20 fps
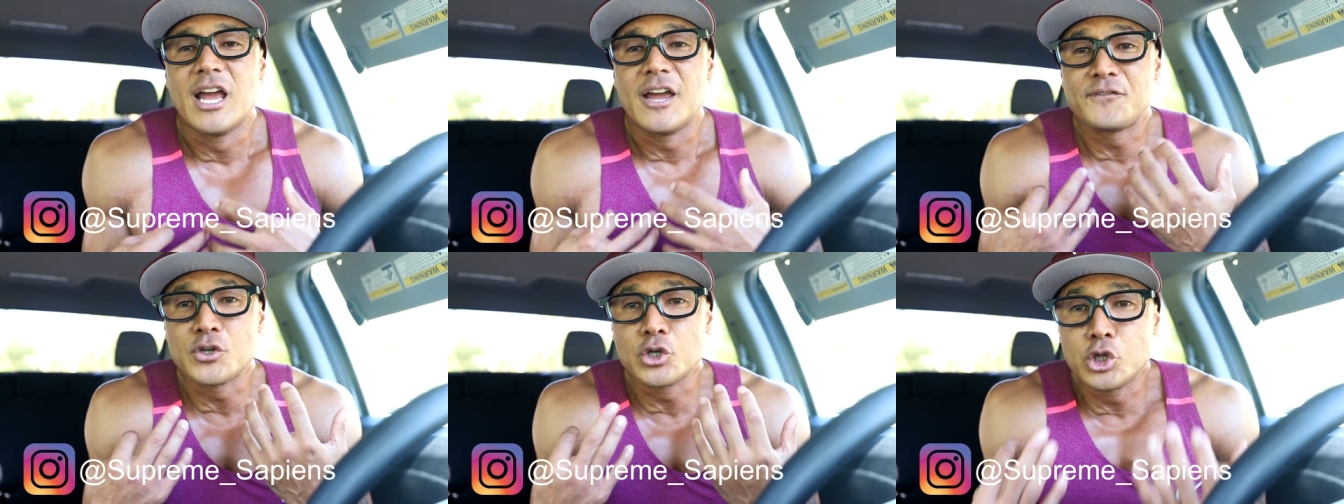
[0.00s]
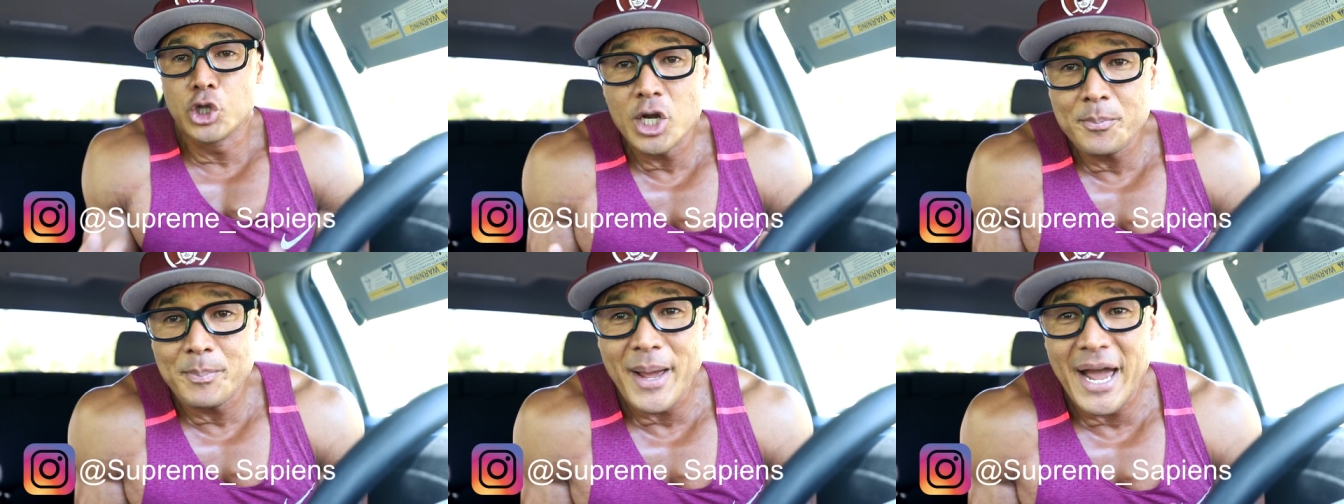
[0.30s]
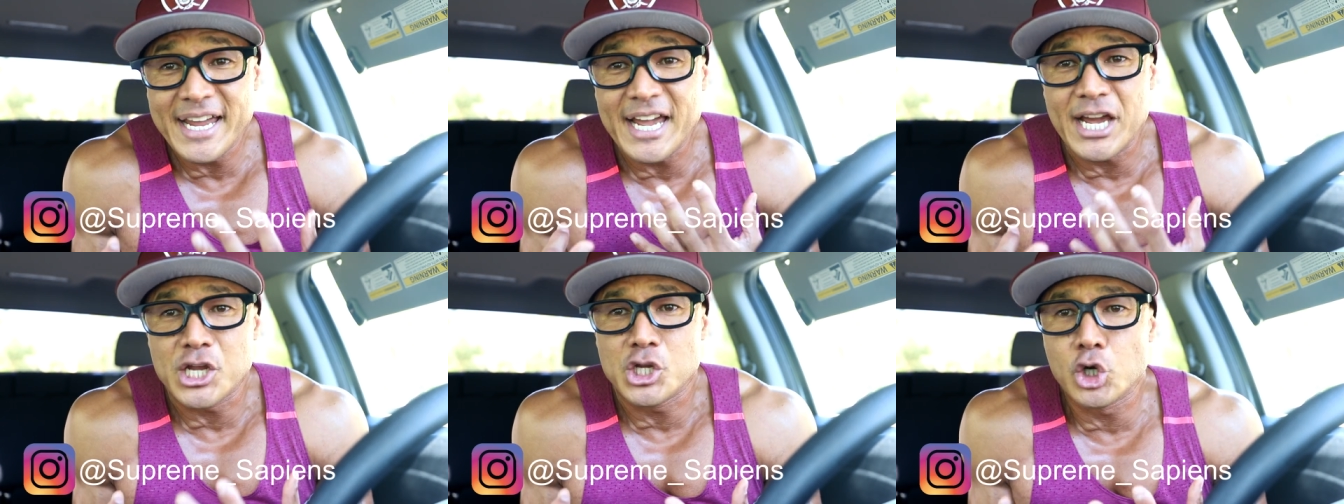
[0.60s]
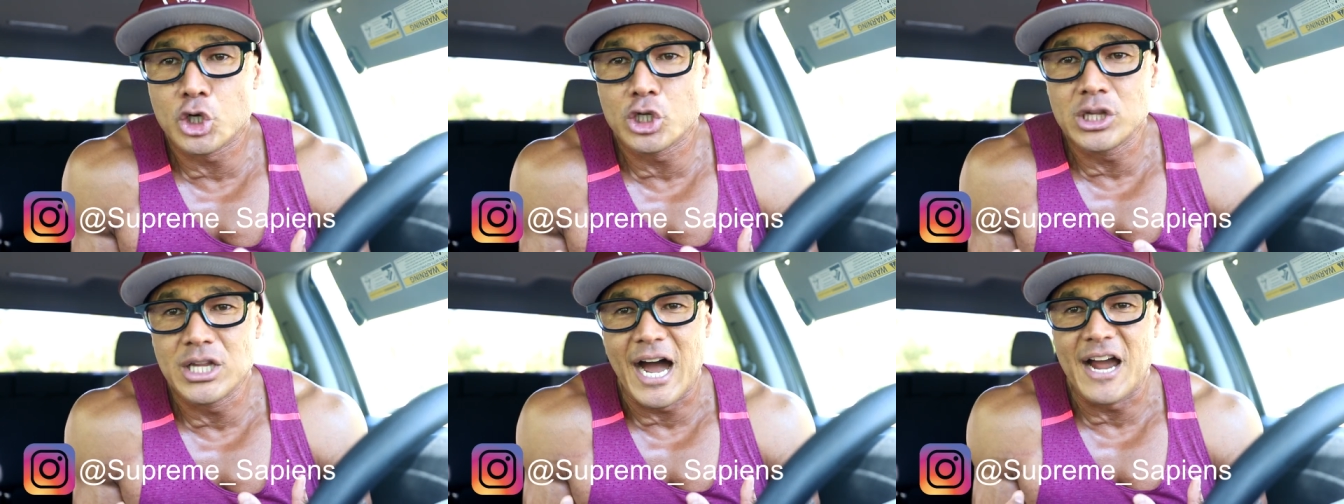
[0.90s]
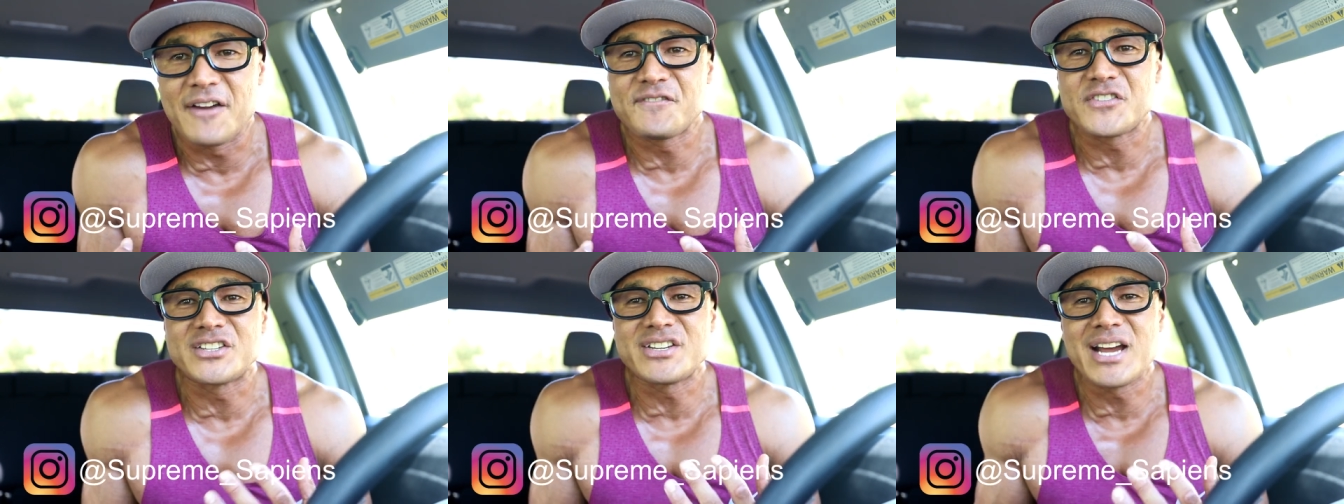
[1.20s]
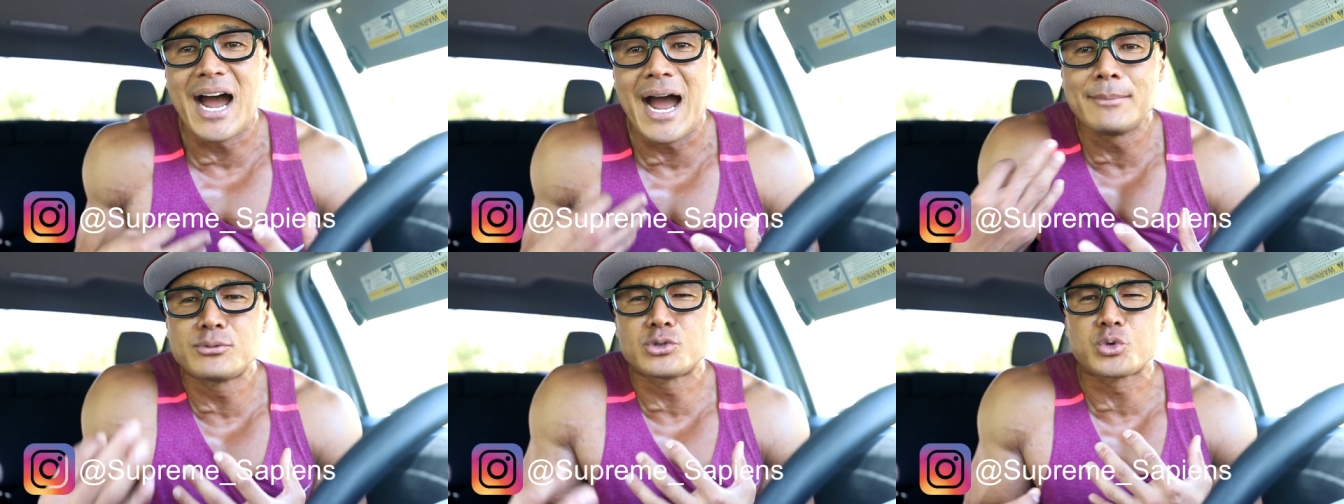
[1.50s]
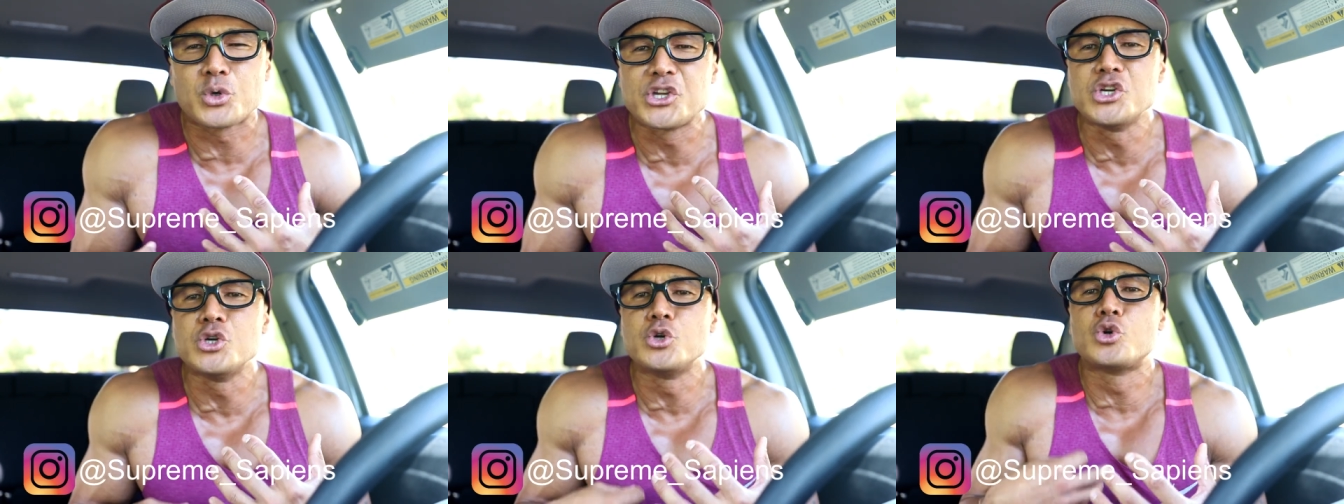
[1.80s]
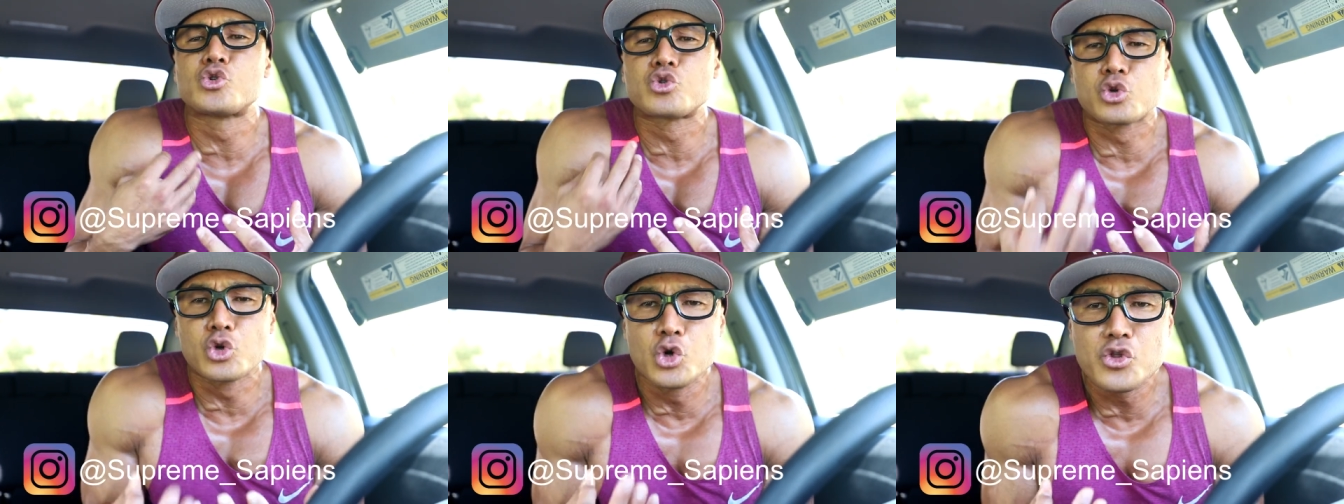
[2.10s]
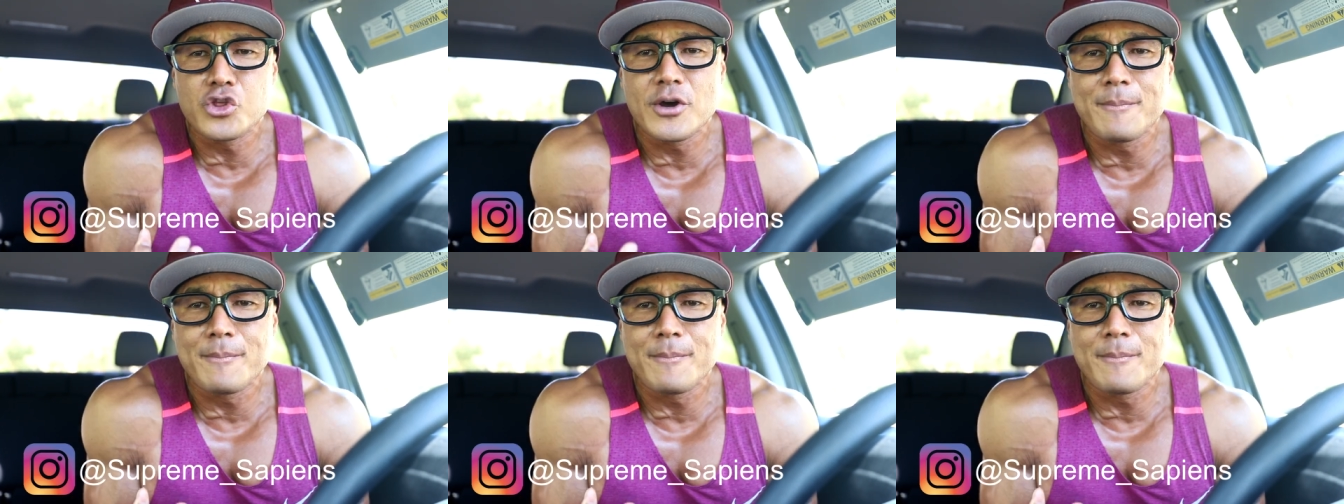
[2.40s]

If you look back at your life, the times where you grew